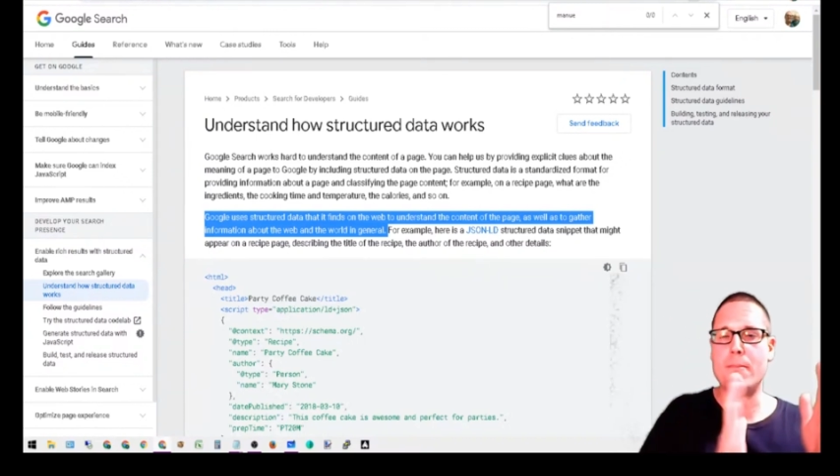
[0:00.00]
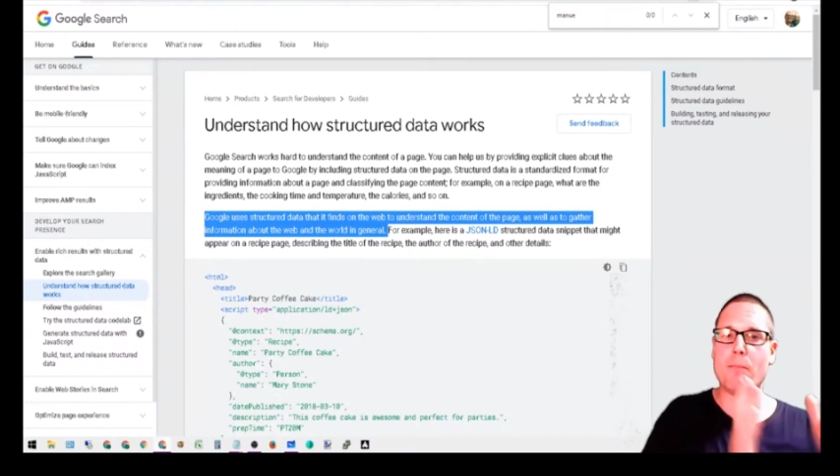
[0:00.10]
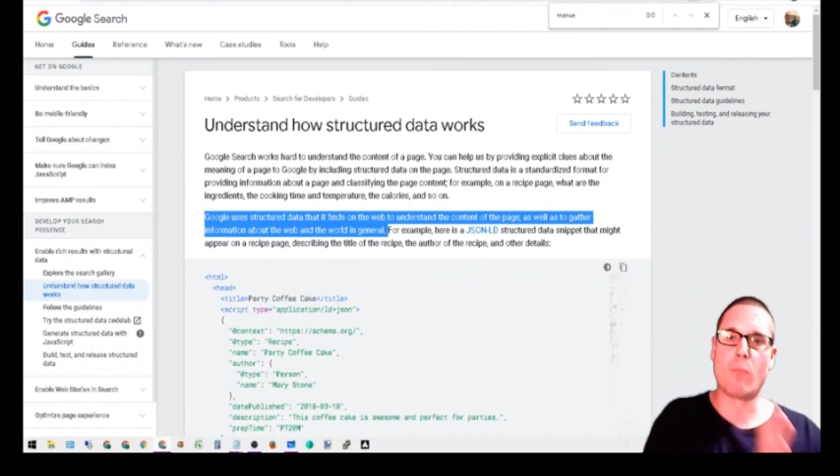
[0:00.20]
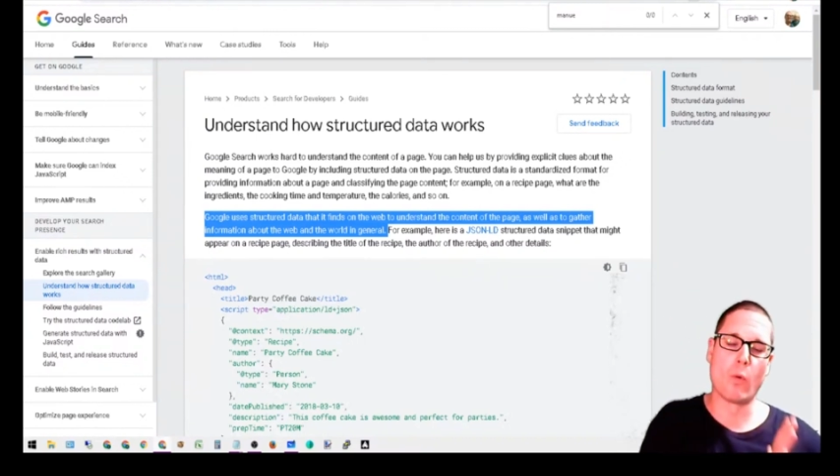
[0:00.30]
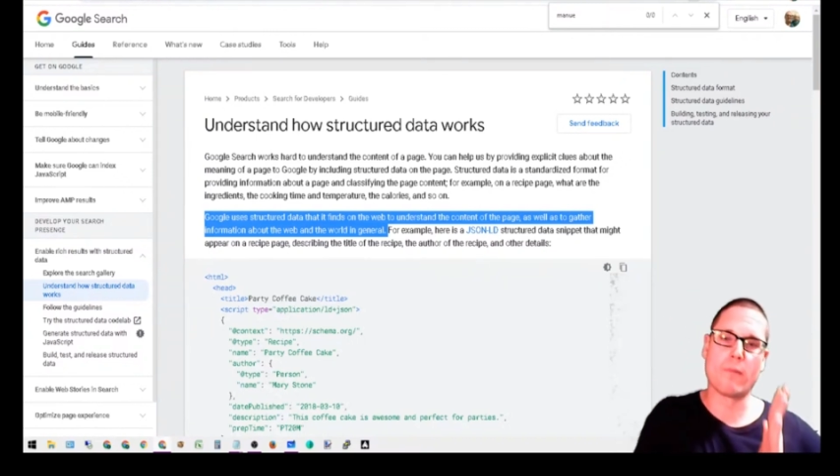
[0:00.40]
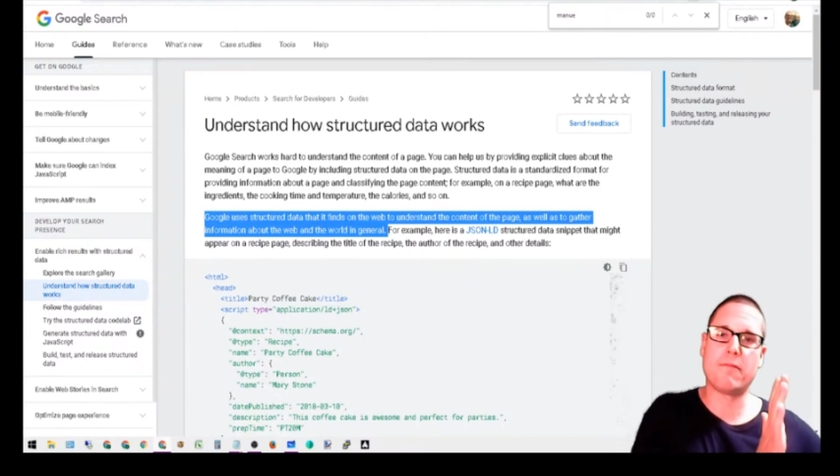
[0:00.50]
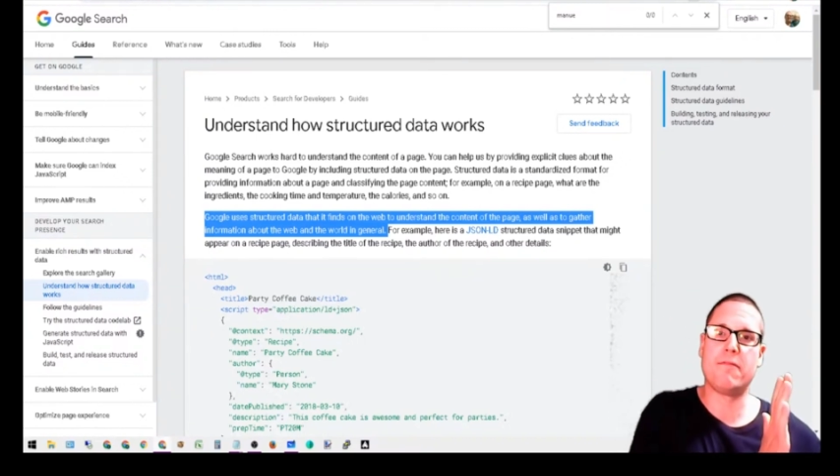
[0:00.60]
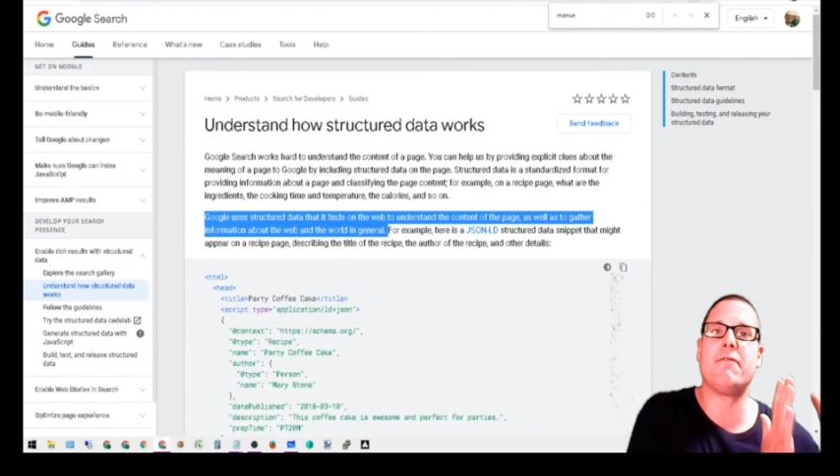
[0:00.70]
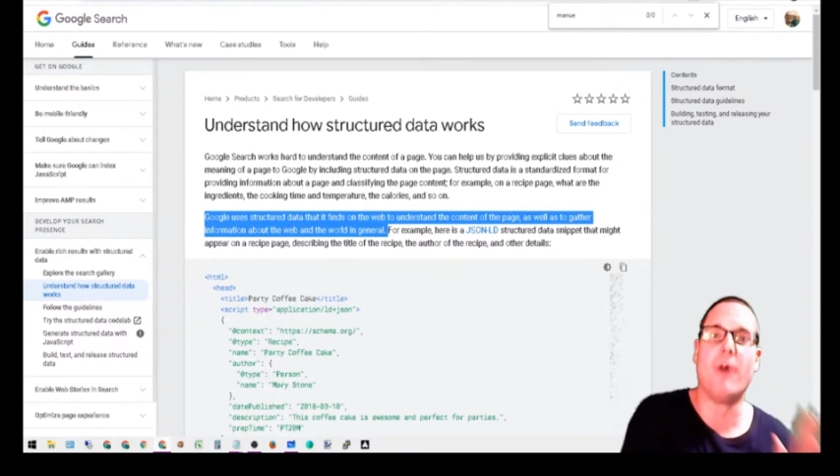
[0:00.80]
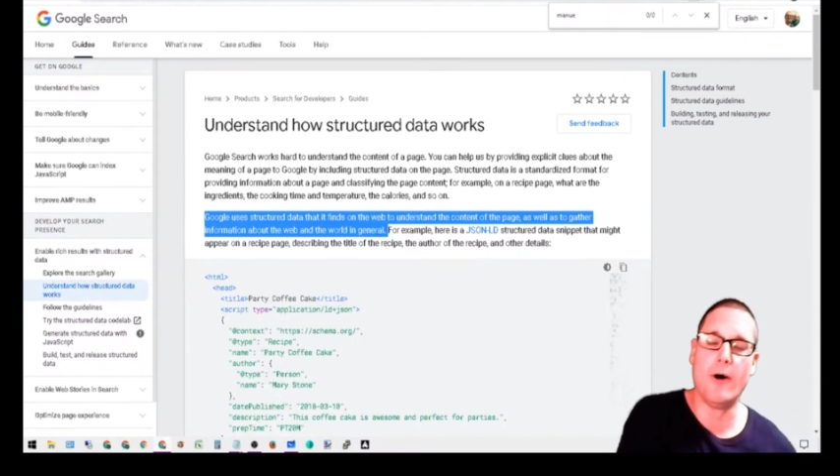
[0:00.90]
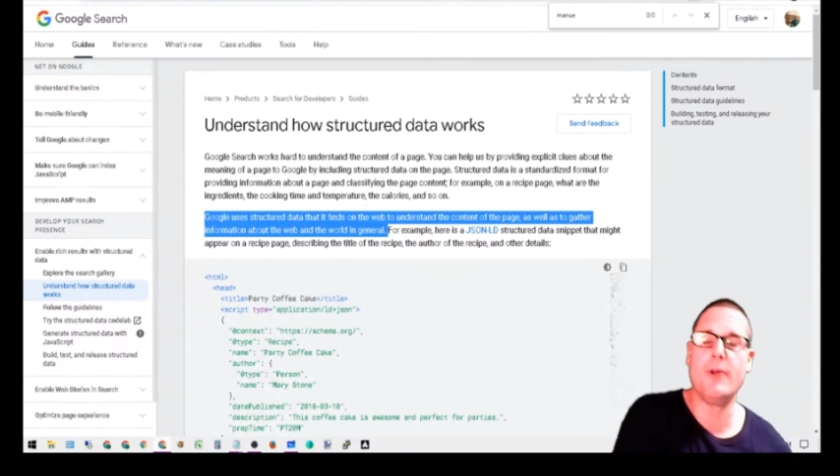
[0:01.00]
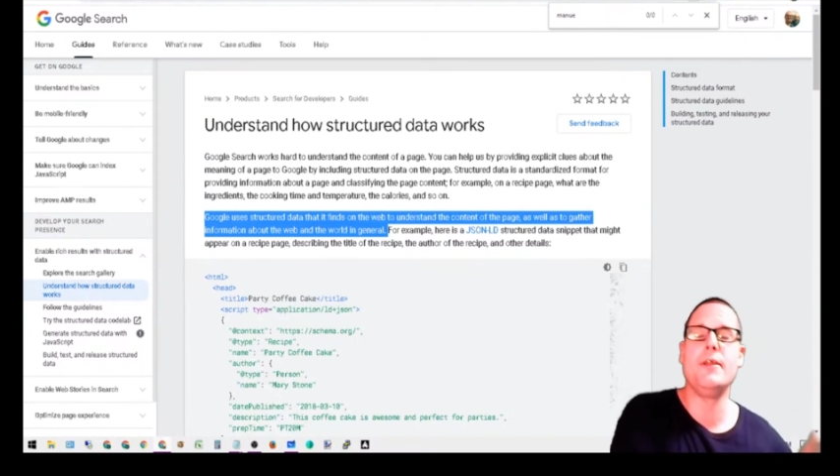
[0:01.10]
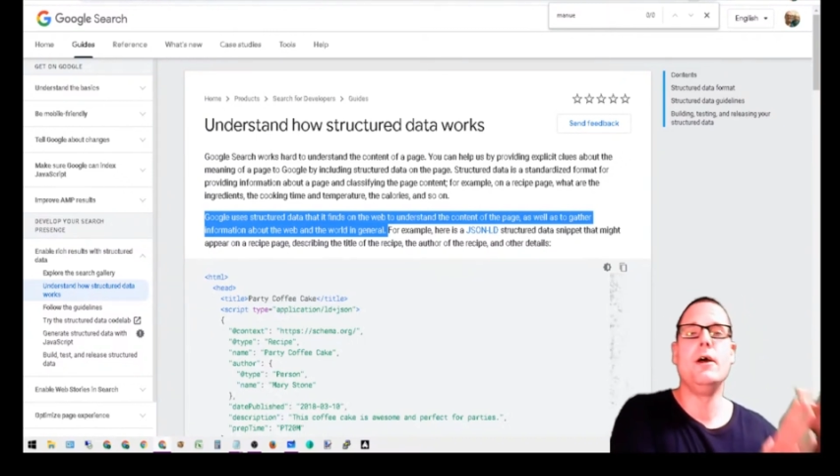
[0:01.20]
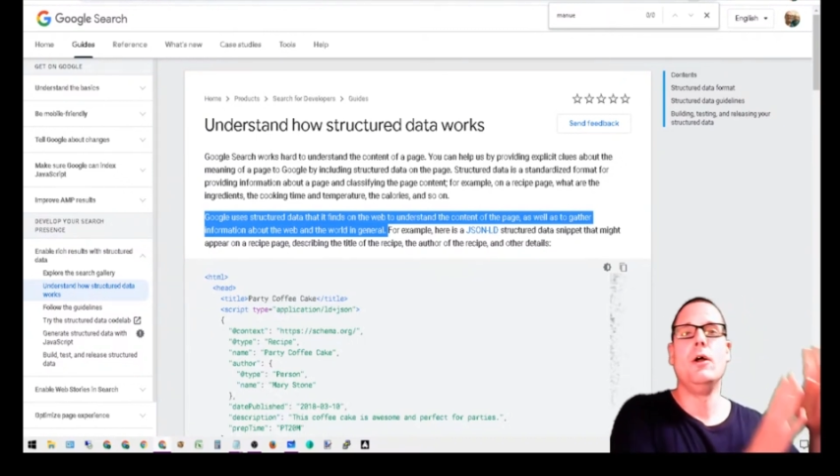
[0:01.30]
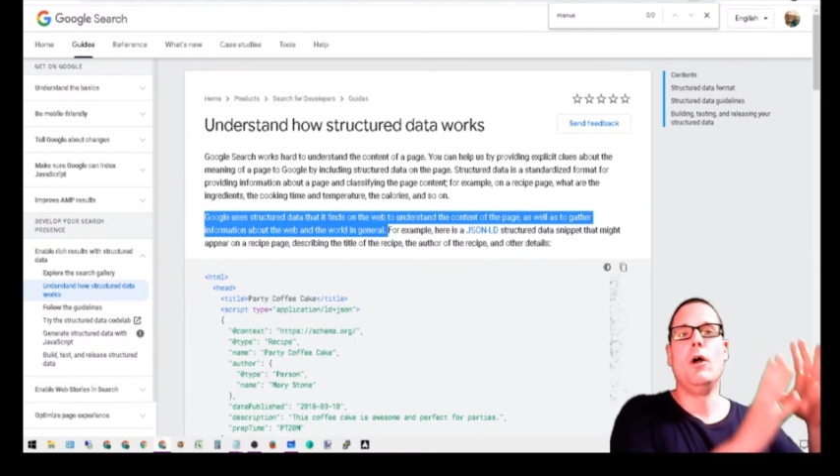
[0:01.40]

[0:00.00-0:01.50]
more fun